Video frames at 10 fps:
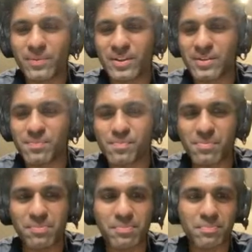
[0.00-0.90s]
just
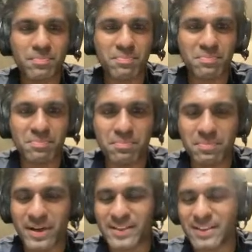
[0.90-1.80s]

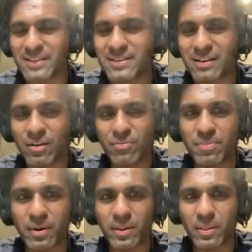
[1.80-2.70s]
basic stuff,
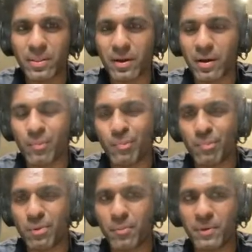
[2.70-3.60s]

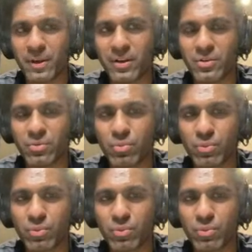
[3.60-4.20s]
but because